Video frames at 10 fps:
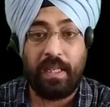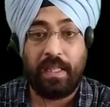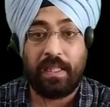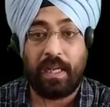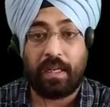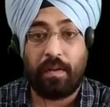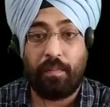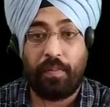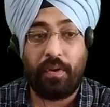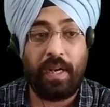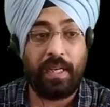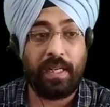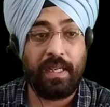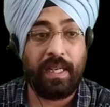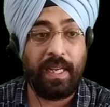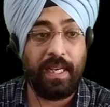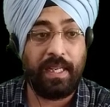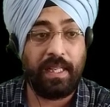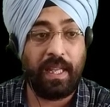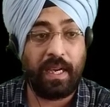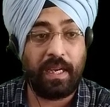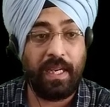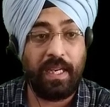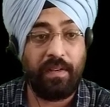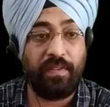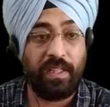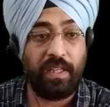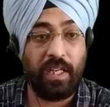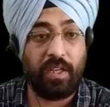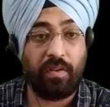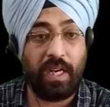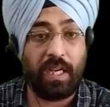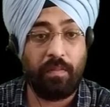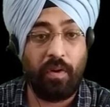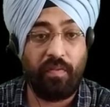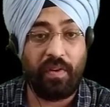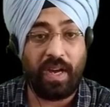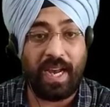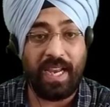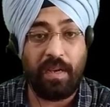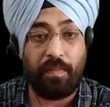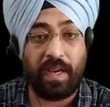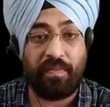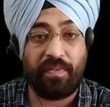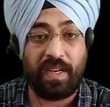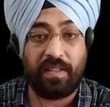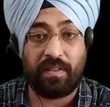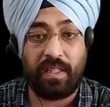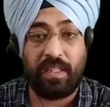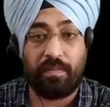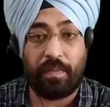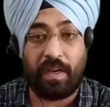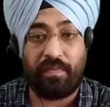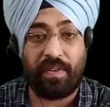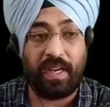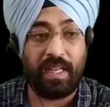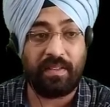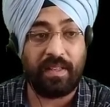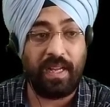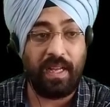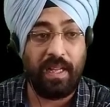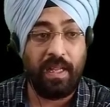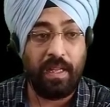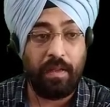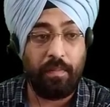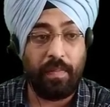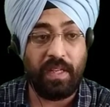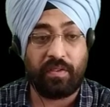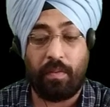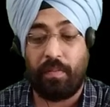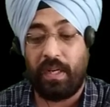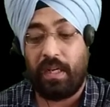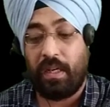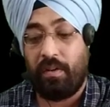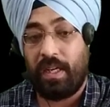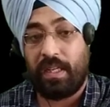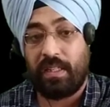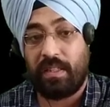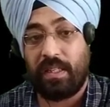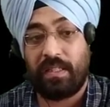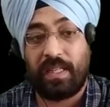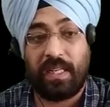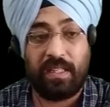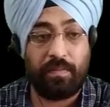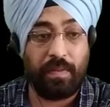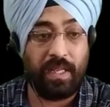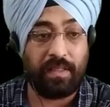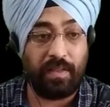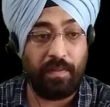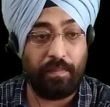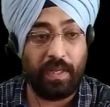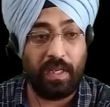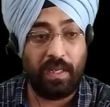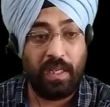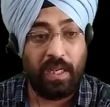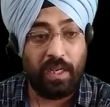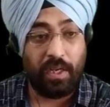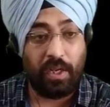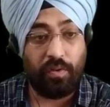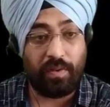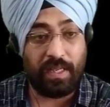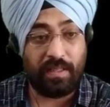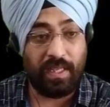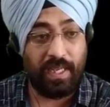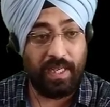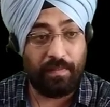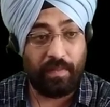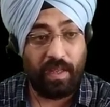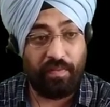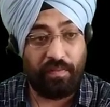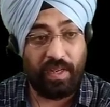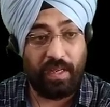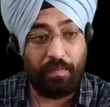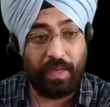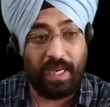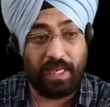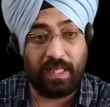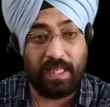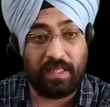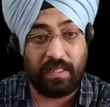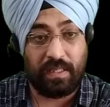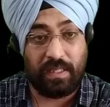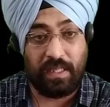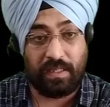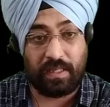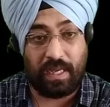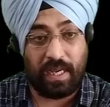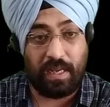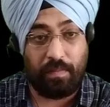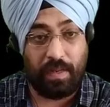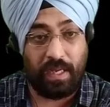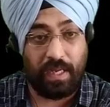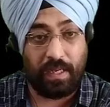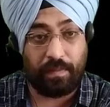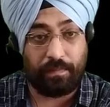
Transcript: the component containing the ring with the heteroatom of higher preference is preferred as the base component. Now let us understand this by example. Now you can see if we break this, this can be